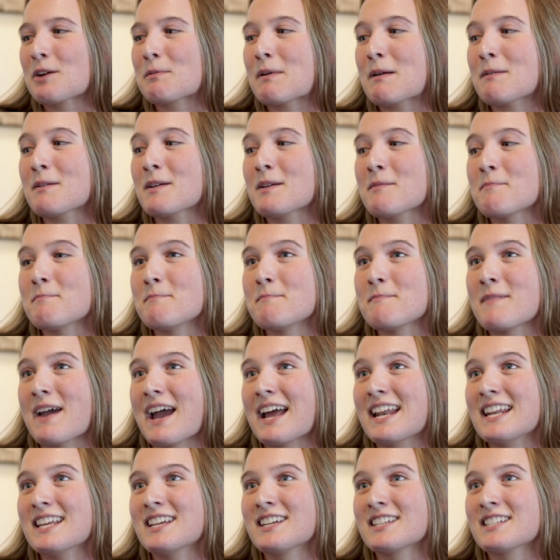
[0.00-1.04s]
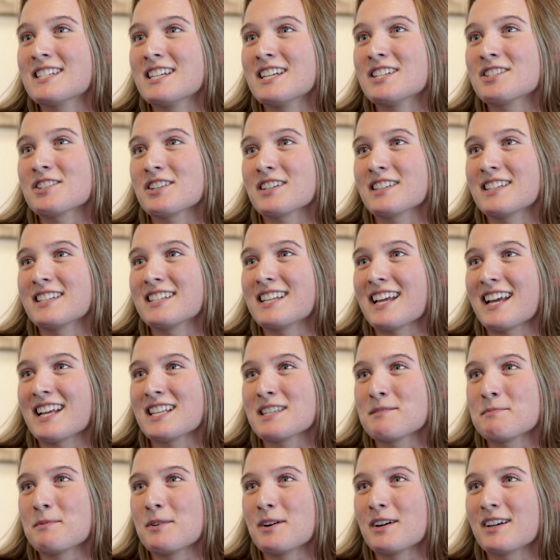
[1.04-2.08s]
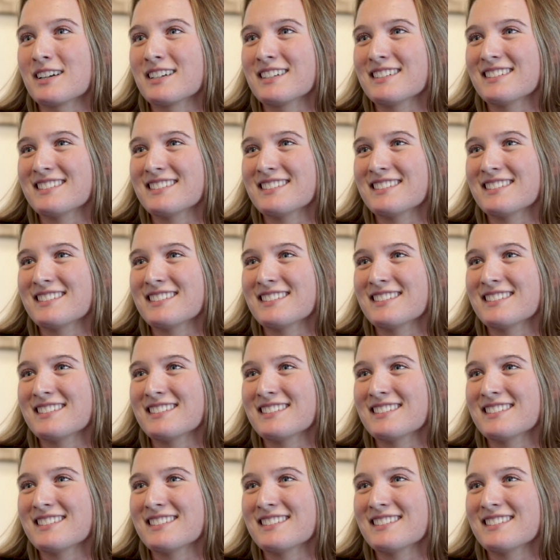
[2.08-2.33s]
or maybe Maddie could teach like the dance part.